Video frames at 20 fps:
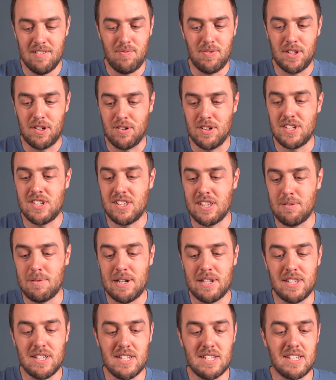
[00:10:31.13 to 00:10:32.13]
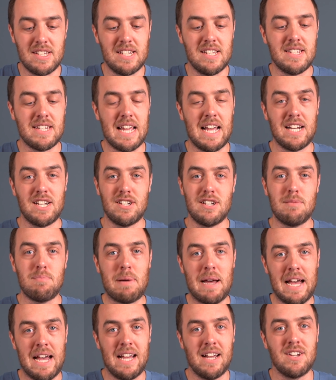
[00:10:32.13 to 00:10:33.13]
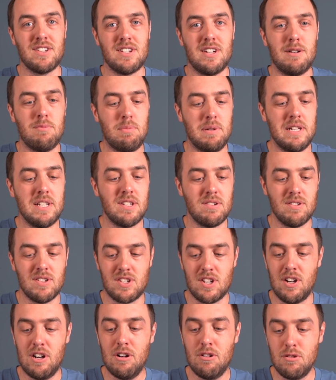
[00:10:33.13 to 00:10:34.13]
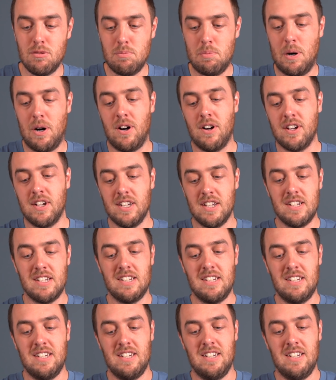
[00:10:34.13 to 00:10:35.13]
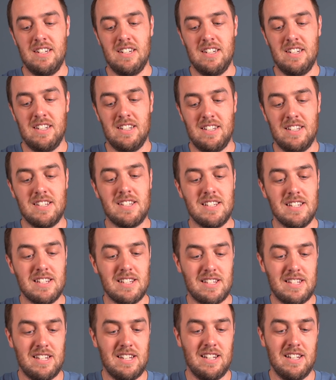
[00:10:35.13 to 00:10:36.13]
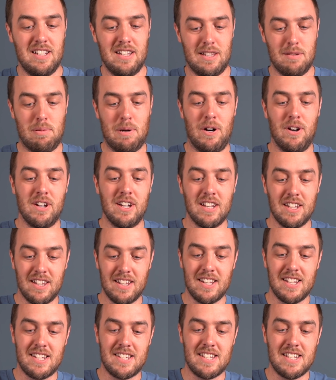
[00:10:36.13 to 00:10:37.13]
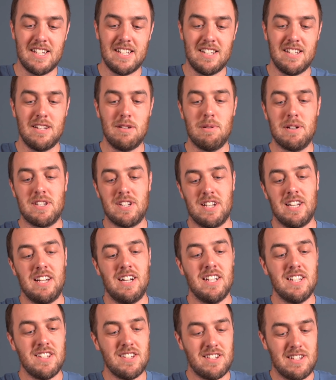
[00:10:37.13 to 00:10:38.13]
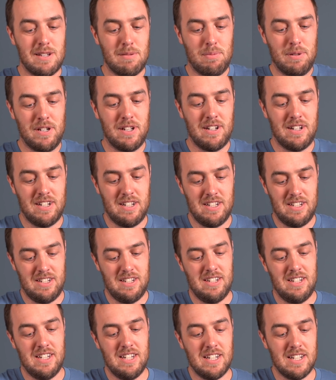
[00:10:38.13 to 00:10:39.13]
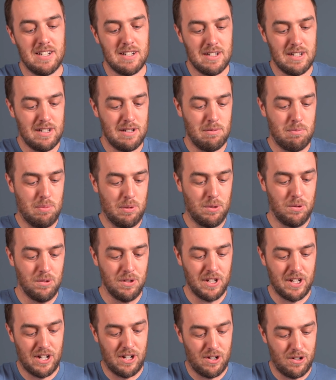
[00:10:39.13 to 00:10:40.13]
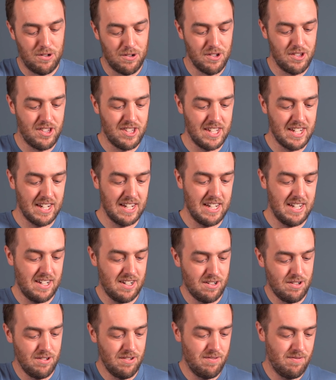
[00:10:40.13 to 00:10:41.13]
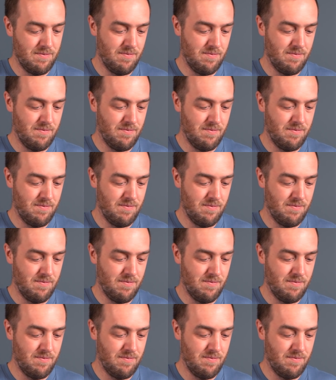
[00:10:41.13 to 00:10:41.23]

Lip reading: The crazy thing about this is it actually packs up into its own pocket. This is the pocket that it's in. You basically unzip it and pull the whole thing out.